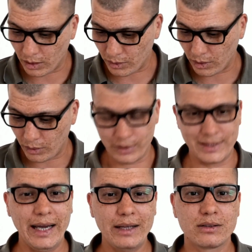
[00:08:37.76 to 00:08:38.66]
on the
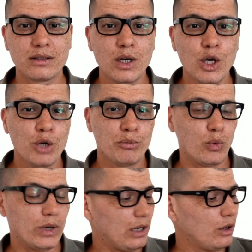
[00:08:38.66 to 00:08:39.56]
set.
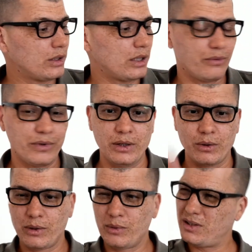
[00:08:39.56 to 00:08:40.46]
But when I looked at the
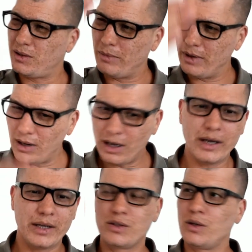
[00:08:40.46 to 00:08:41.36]
video, there was some
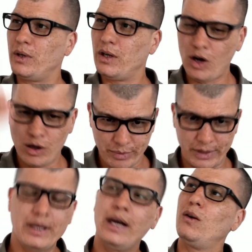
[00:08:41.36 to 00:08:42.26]
lines going up
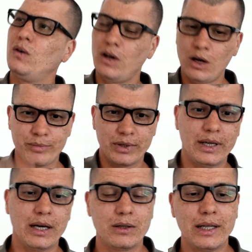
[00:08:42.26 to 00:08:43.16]
and down and up
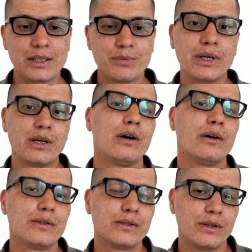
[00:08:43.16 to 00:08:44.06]
and down. That's
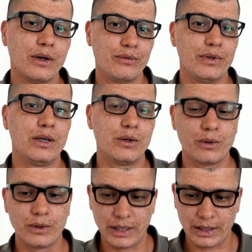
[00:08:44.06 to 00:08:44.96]
because a
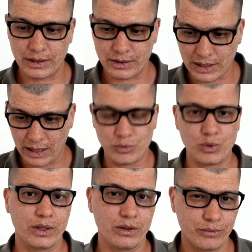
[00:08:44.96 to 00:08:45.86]
video is
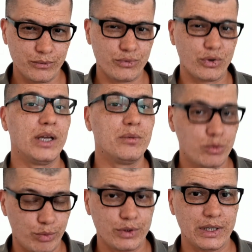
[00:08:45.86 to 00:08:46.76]
capturing on
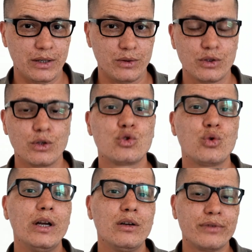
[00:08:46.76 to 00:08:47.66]
frames per second. So
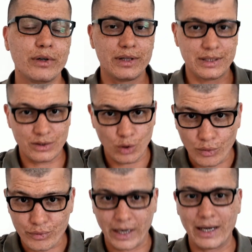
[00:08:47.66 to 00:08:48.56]
try and avoid these
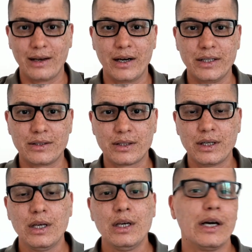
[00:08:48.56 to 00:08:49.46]
overhead lights
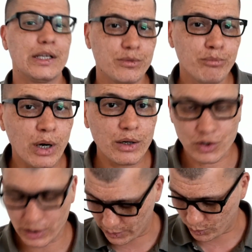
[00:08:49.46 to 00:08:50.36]
as
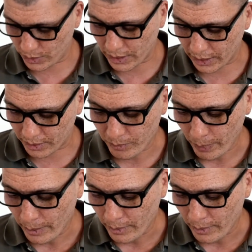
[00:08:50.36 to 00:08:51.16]
much as you can.